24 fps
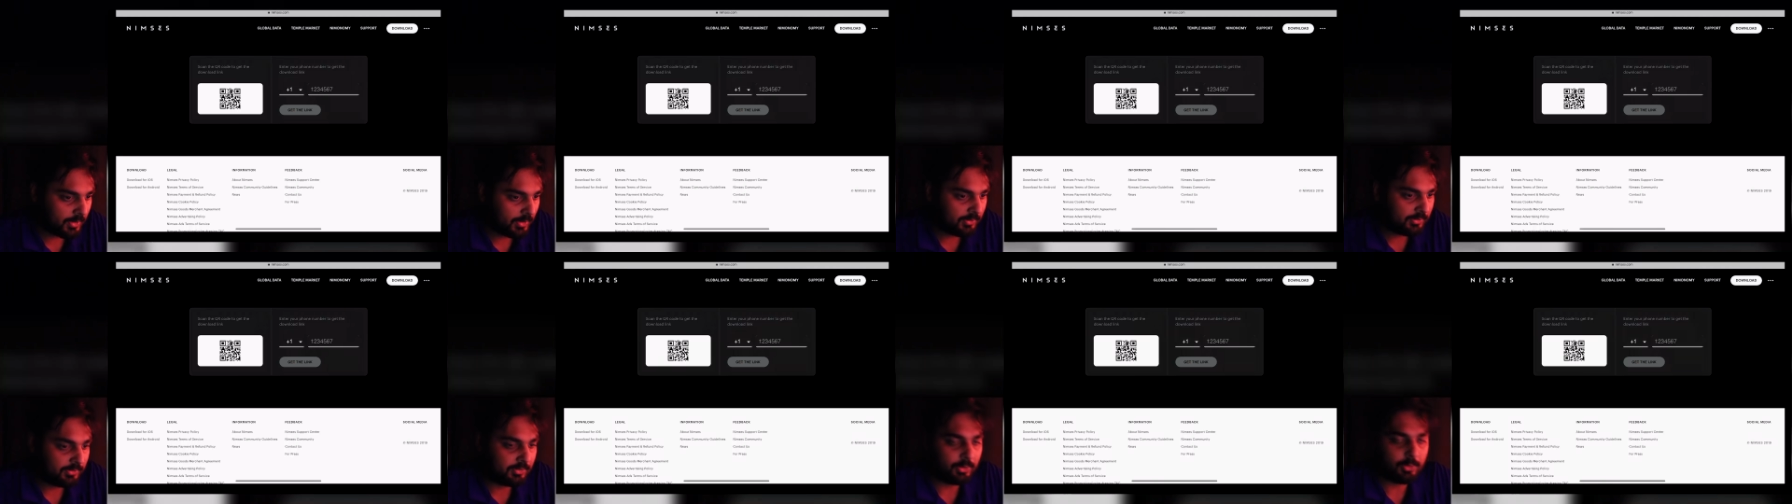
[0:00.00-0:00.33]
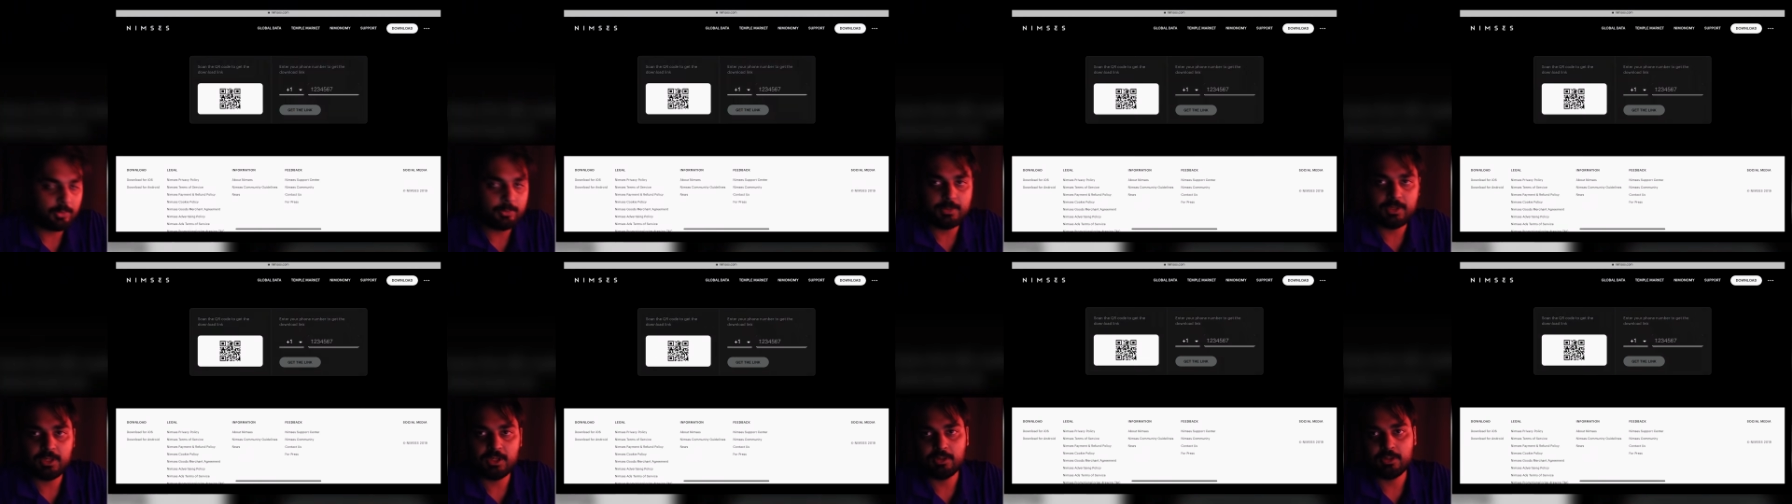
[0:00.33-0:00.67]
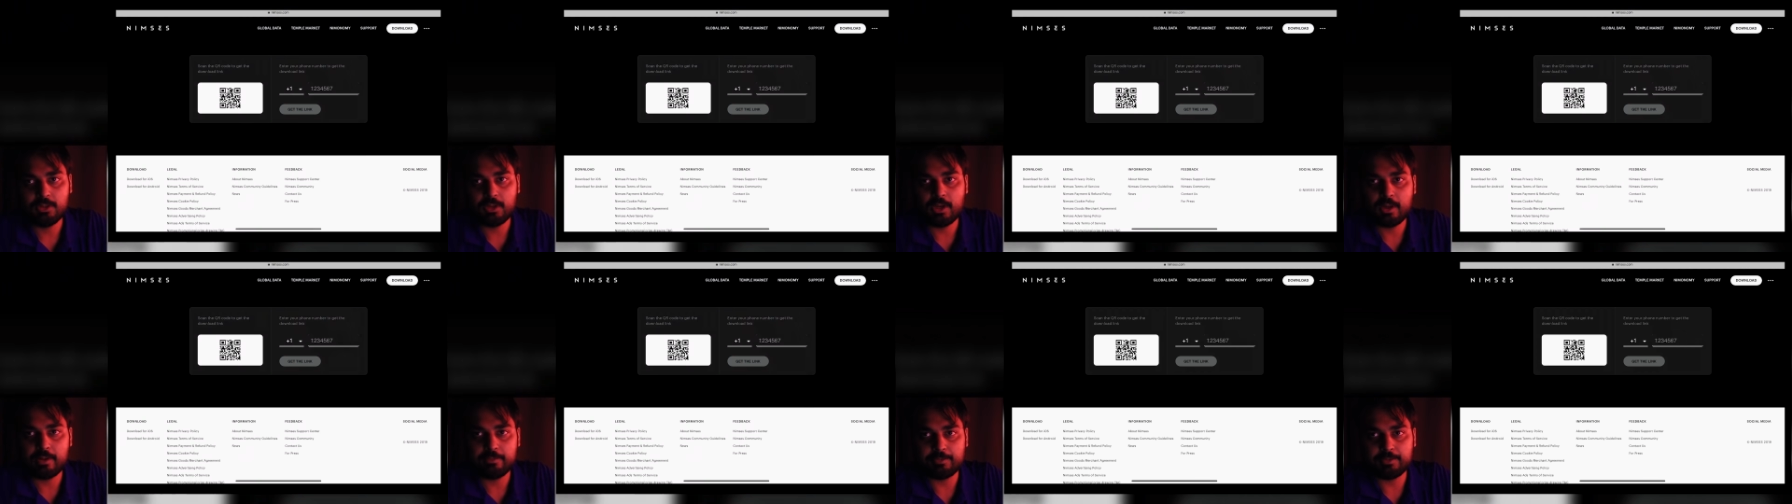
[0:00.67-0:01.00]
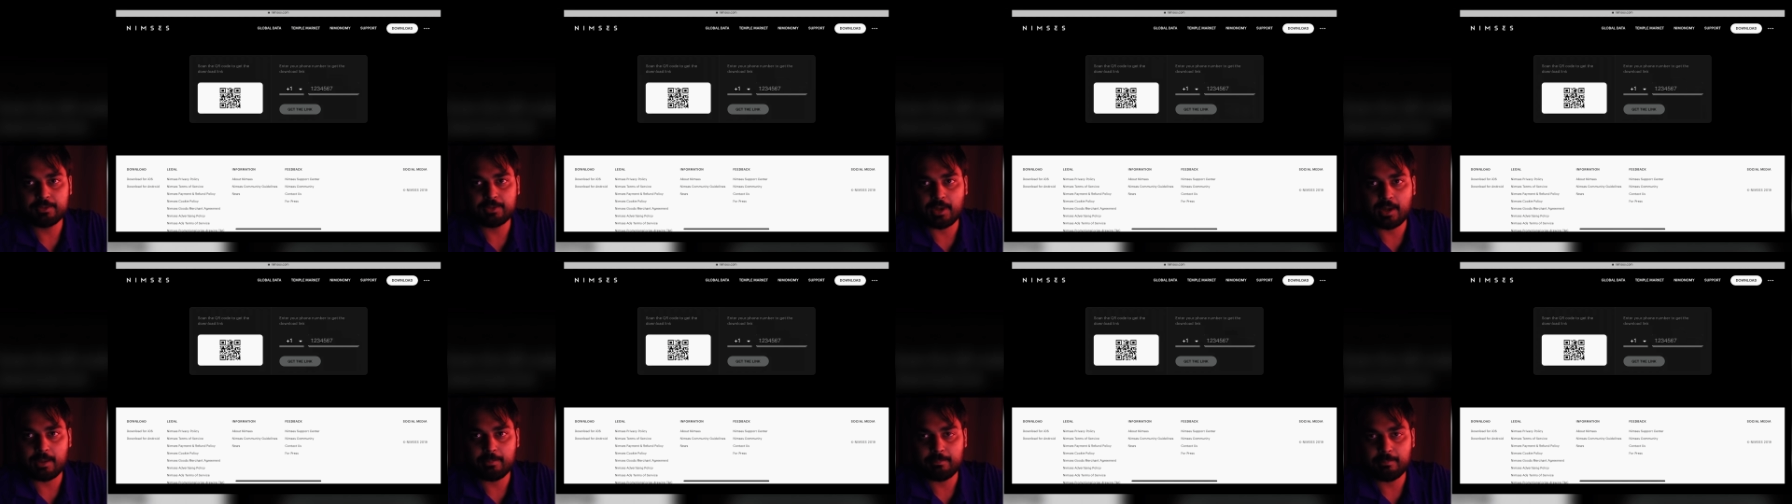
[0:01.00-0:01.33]
So immediately off the
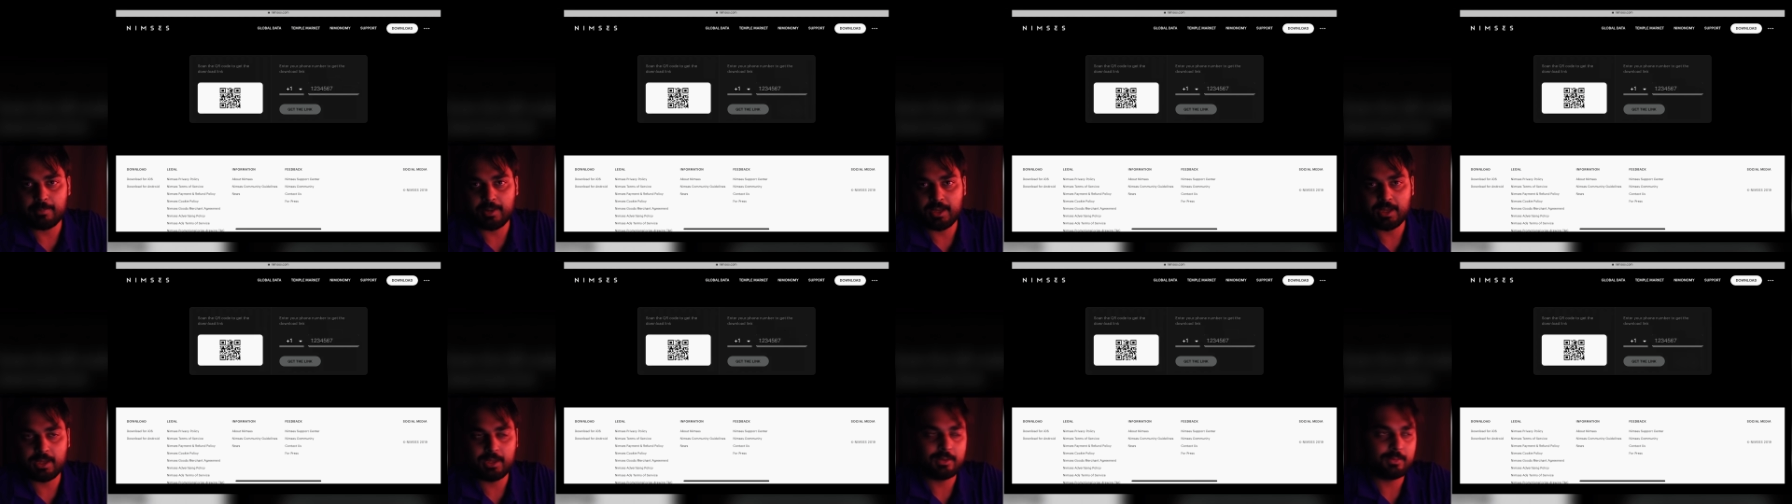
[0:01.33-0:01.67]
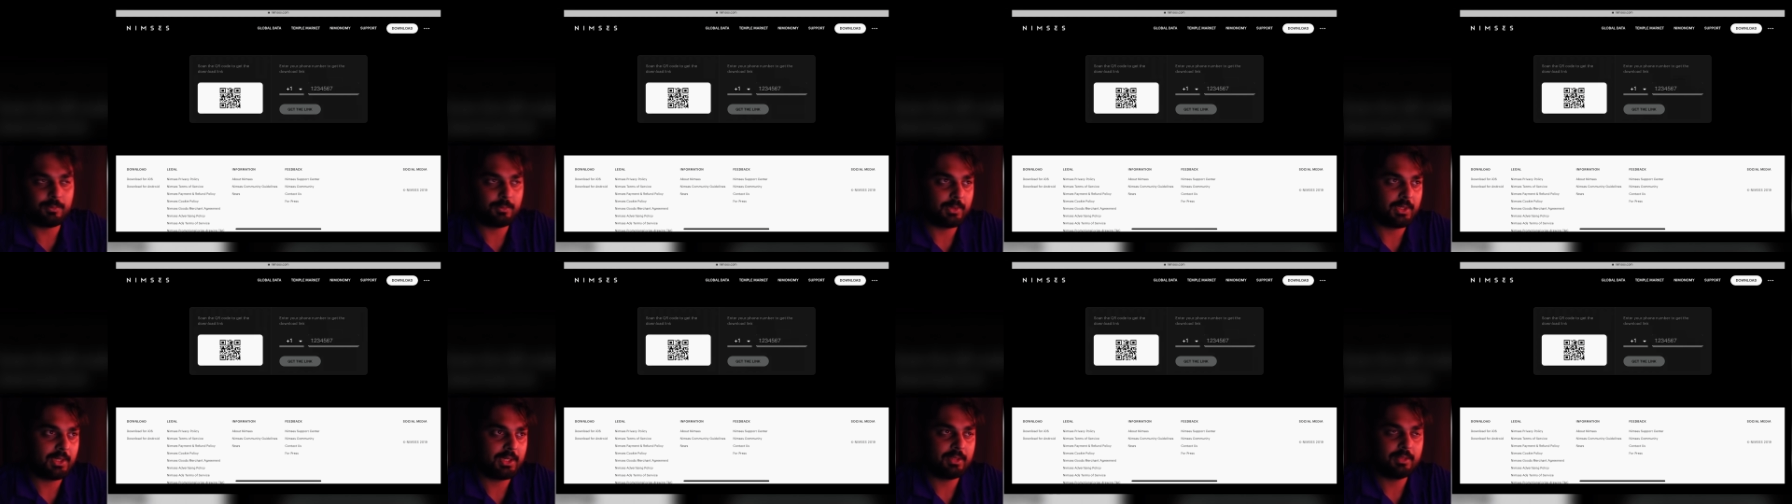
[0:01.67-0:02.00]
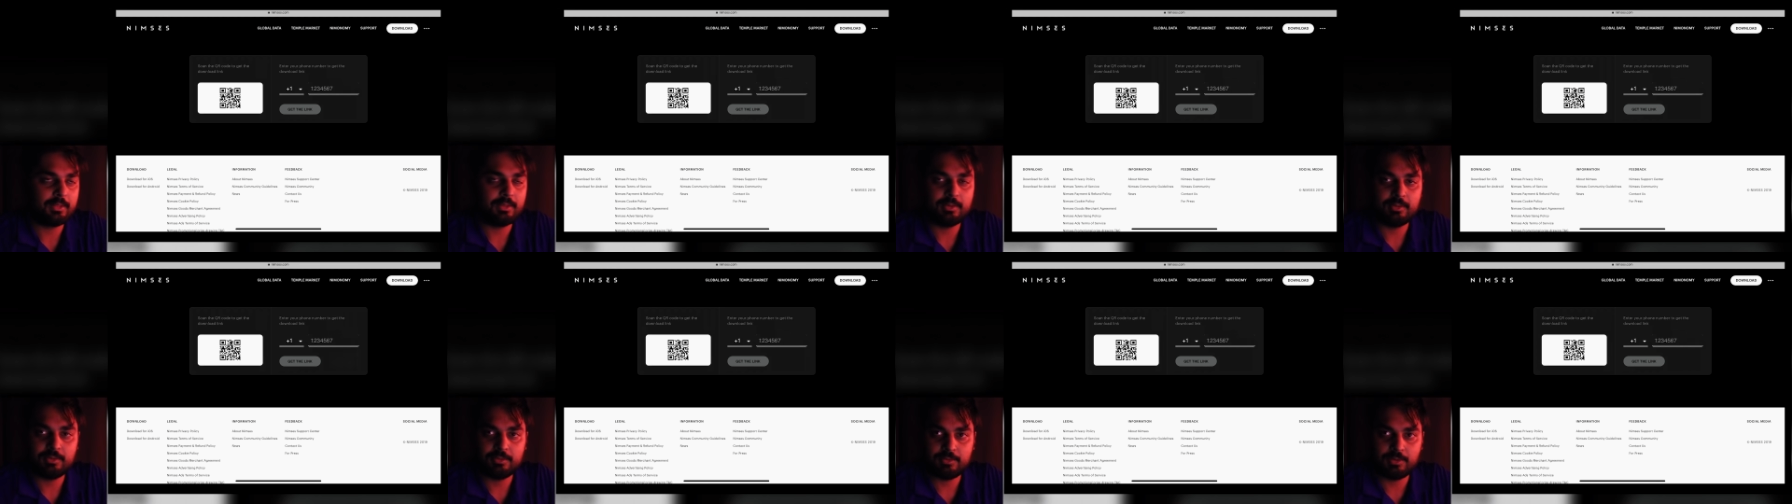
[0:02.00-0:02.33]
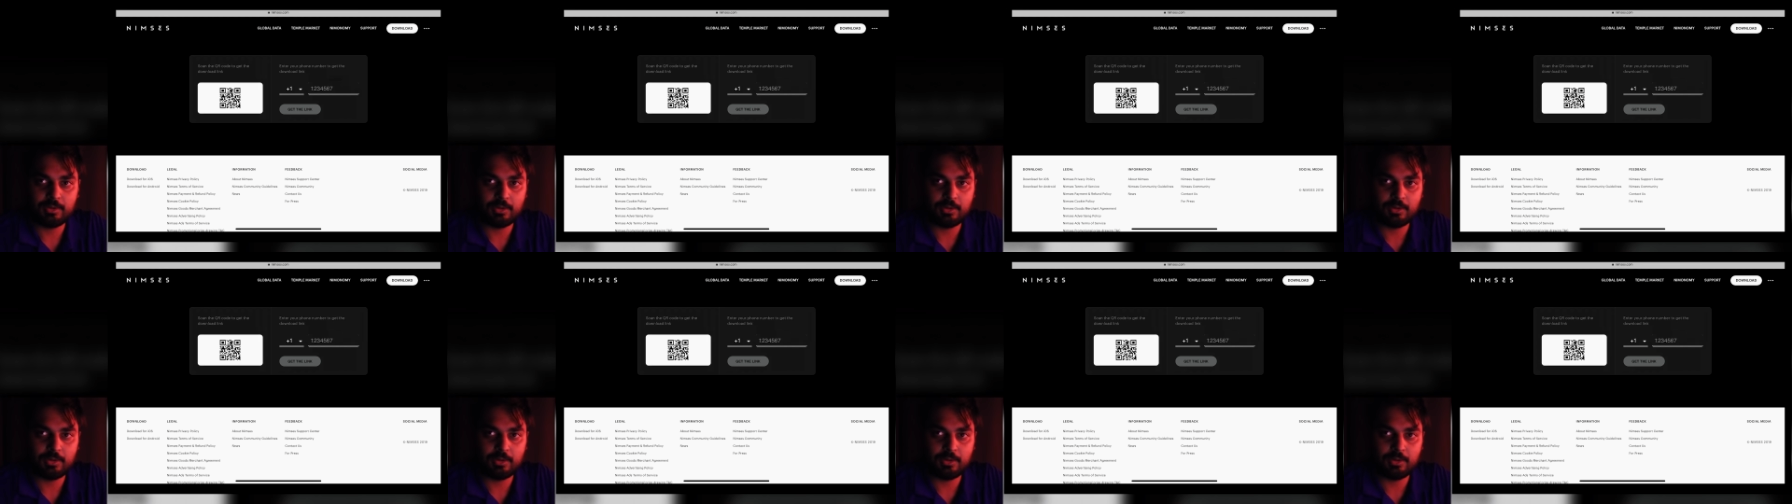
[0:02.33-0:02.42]
top of my head reading this,